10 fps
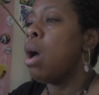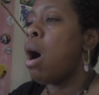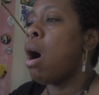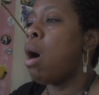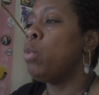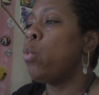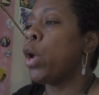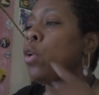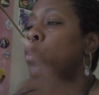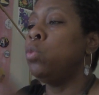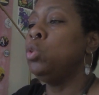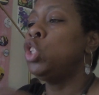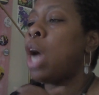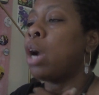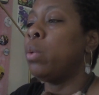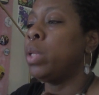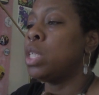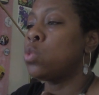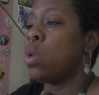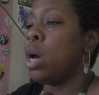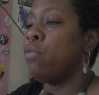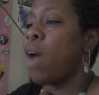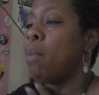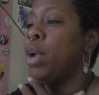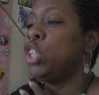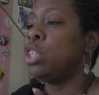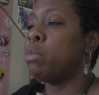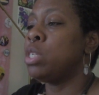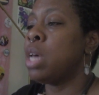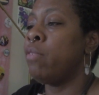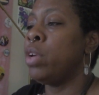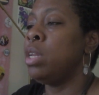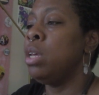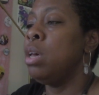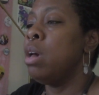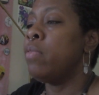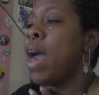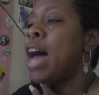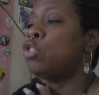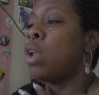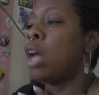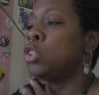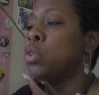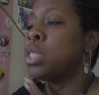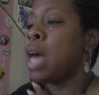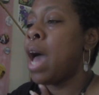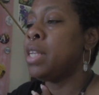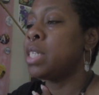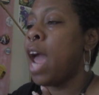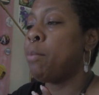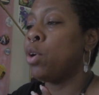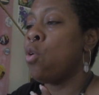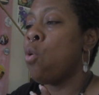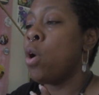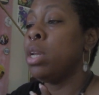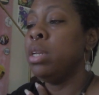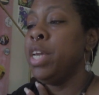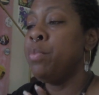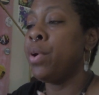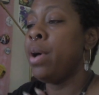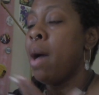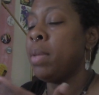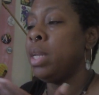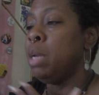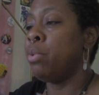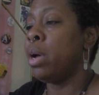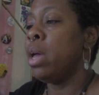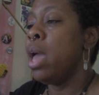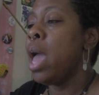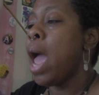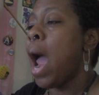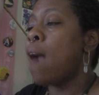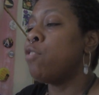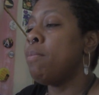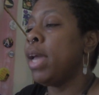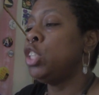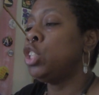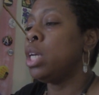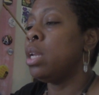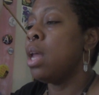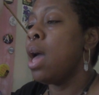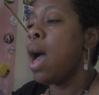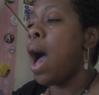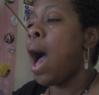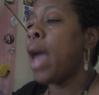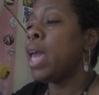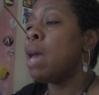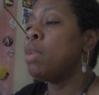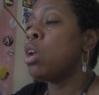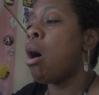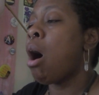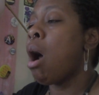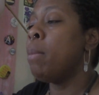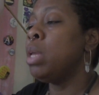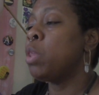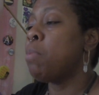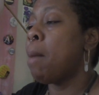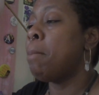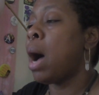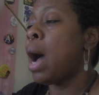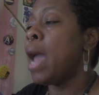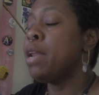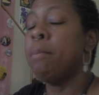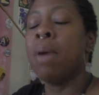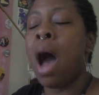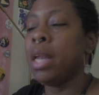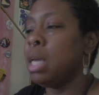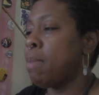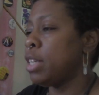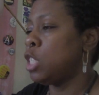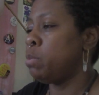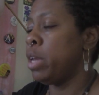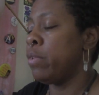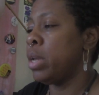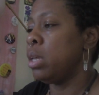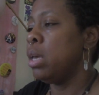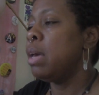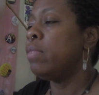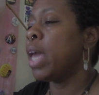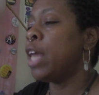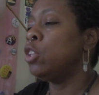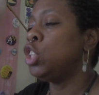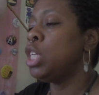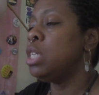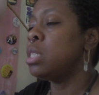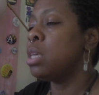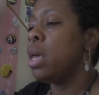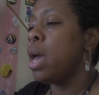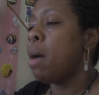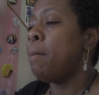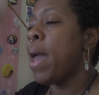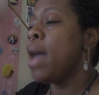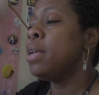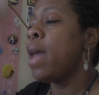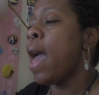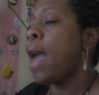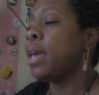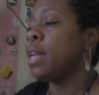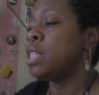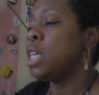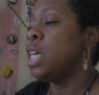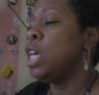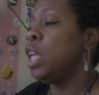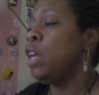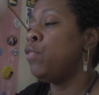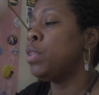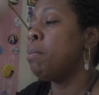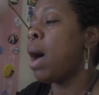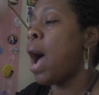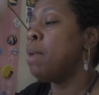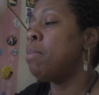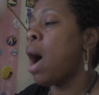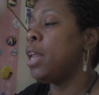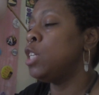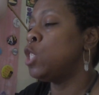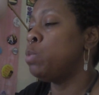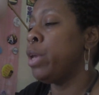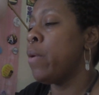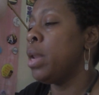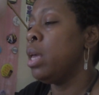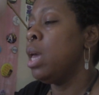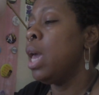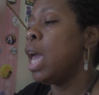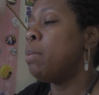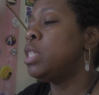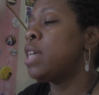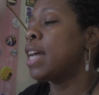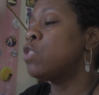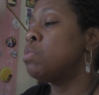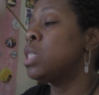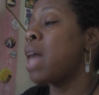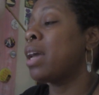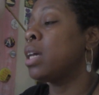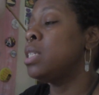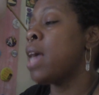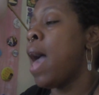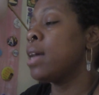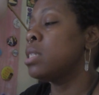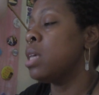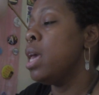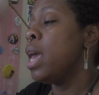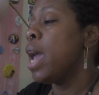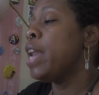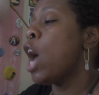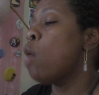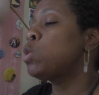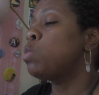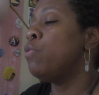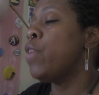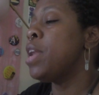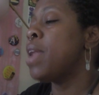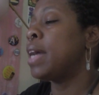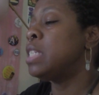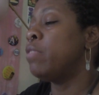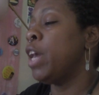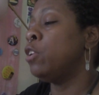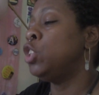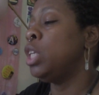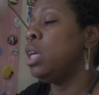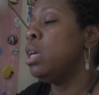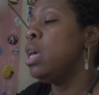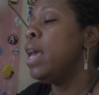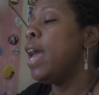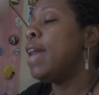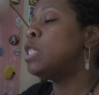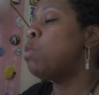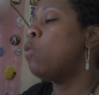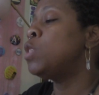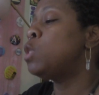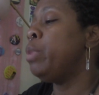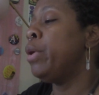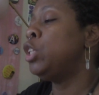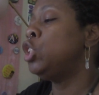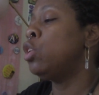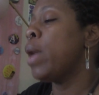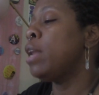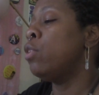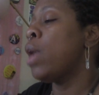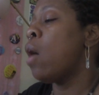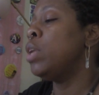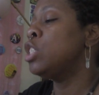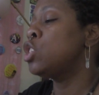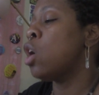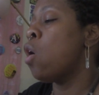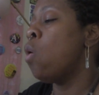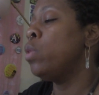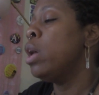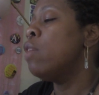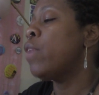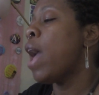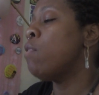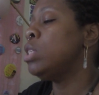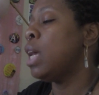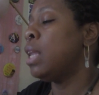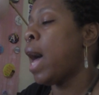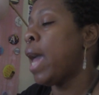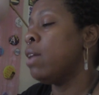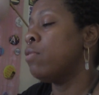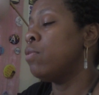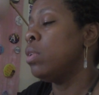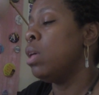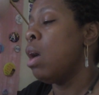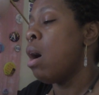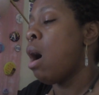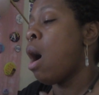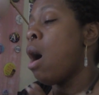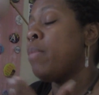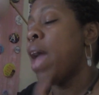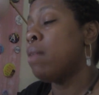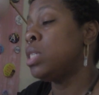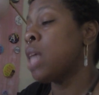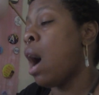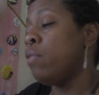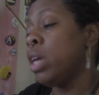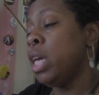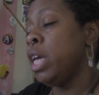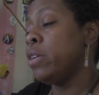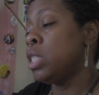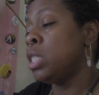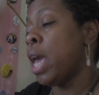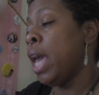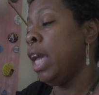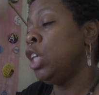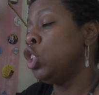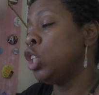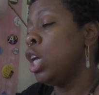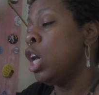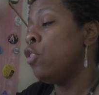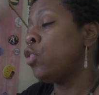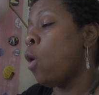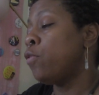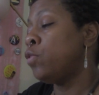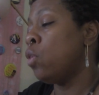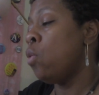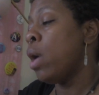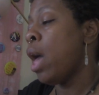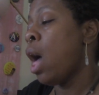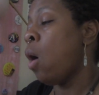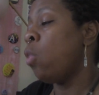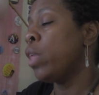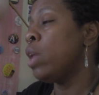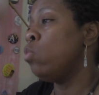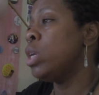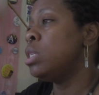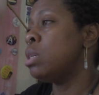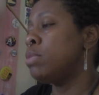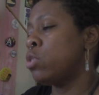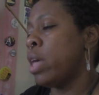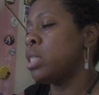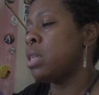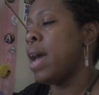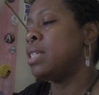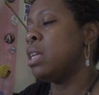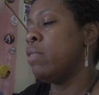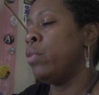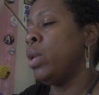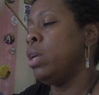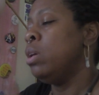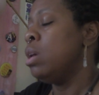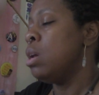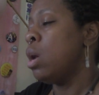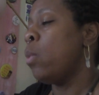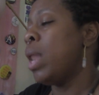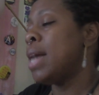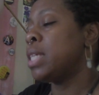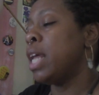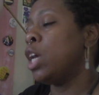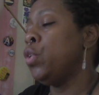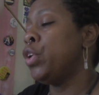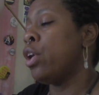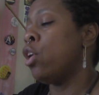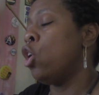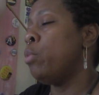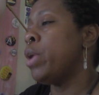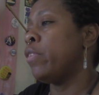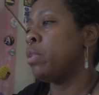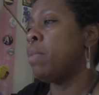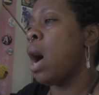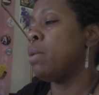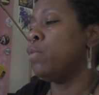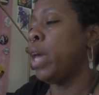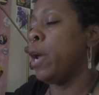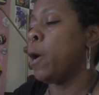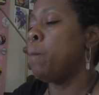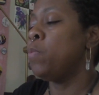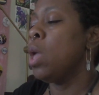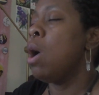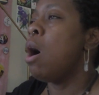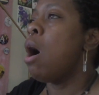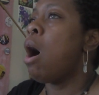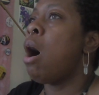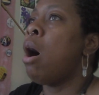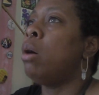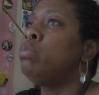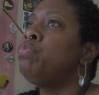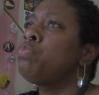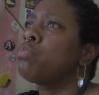We're working on the root chakra with this one. Vibration number 7. The astrological sign is Capricorn and Libra. I'm a Libra. Affirmation. I am in harmony with my mind, body, and my spirit. The energies. Banded agate is healing for the mind, body, and spirit. It protects from psychic attacks and helps prevent negative energy. It is both a spiritual and grounding stone for everyday life. They have salvia here, sage, thoughtful, health, and wisdom. So that's nice. I never really realized they included a herb down at the bottom there. And